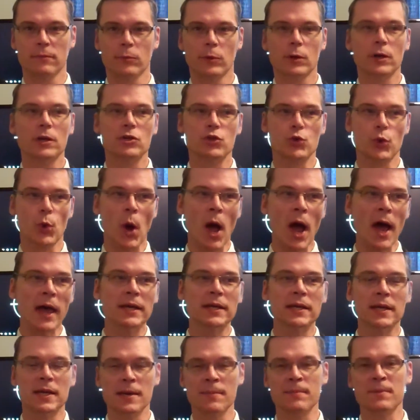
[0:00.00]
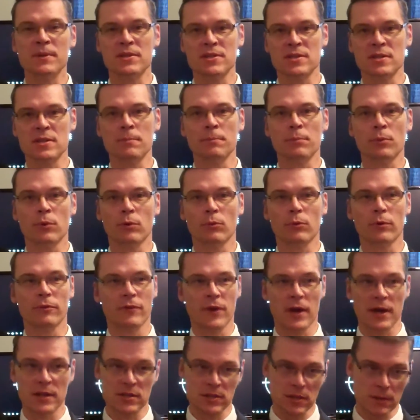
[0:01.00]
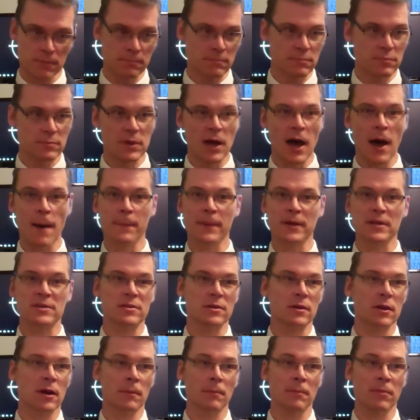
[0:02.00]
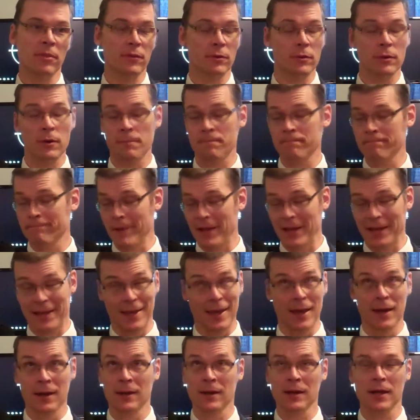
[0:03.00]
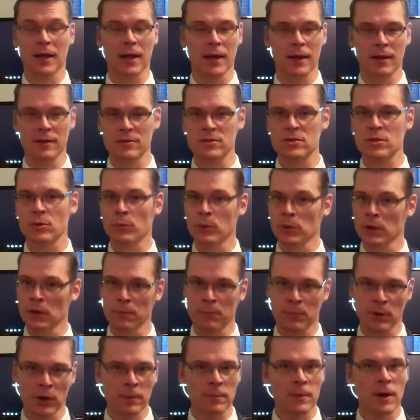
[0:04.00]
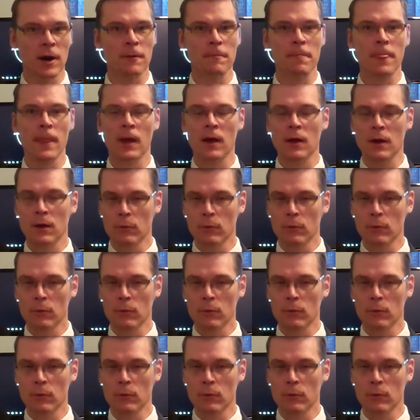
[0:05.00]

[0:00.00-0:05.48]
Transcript: We're going to try and keep it simple. We've got some topics that come through again and again, so we're going to bring them up.